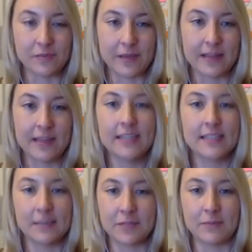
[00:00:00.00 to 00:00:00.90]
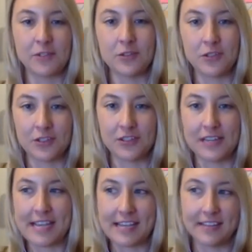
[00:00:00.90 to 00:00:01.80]
But sometimes you just
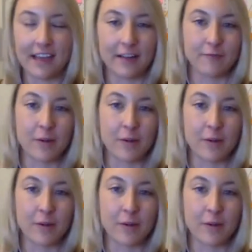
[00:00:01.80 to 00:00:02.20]
need that